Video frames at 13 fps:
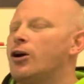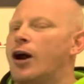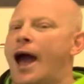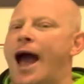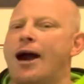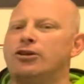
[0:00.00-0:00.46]

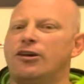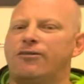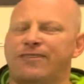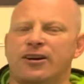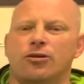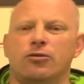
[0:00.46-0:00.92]
how you
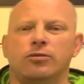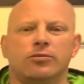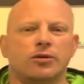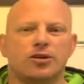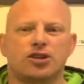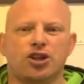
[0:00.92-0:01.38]
feel
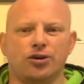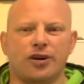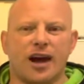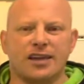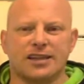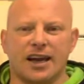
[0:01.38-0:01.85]
two
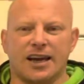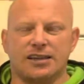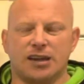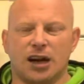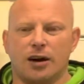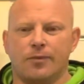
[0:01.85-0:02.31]
days
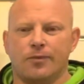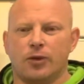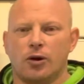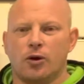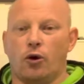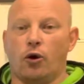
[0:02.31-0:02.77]
later
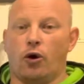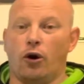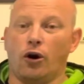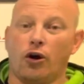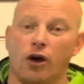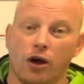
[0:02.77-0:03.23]

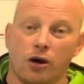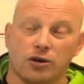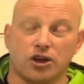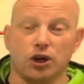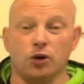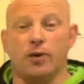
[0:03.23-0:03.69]
or
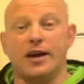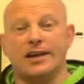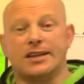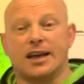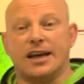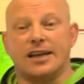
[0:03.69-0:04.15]
two
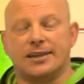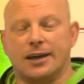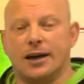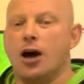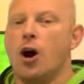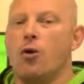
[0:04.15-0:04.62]
weeks
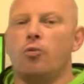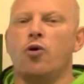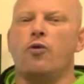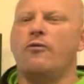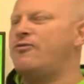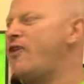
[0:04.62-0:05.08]
later
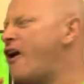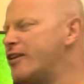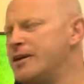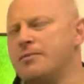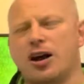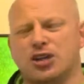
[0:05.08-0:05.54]
will very
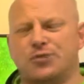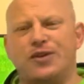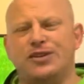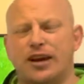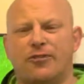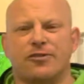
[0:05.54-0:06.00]
much be
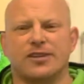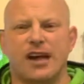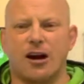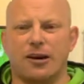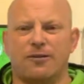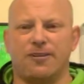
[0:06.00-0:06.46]
different to how
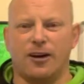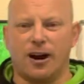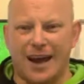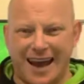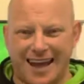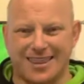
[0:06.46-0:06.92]
you feel
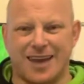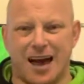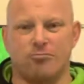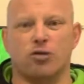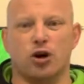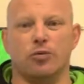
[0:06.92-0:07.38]
in that
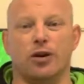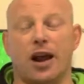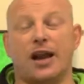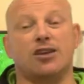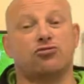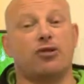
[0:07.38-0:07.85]
moment. And
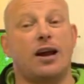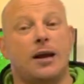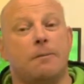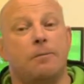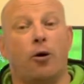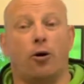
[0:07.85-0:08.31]
it's really
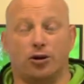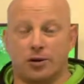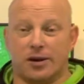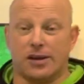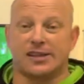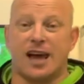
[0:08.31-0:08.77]
important you
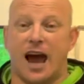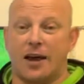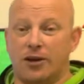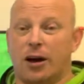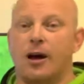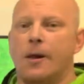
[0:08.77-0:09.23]
understand
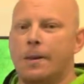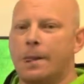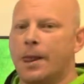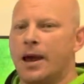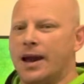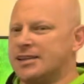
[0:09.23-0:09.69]
that
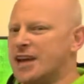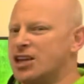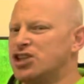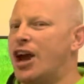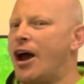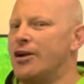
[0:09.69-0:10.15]
it's
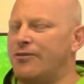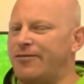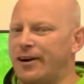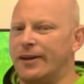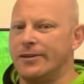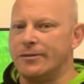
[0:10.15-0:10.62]
actually how you
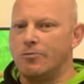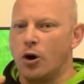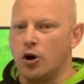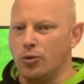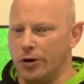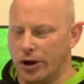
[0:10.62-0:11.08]
feel in the
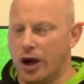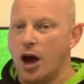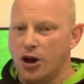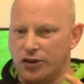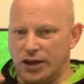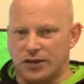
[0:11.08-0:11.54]
moment
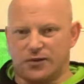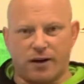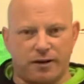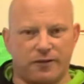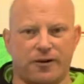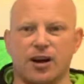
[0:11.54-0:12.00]
that is
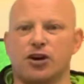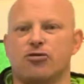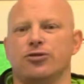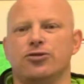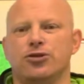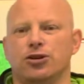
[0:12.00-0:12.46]
very, very
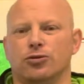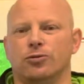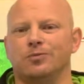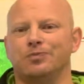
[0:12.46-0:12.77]
crucial.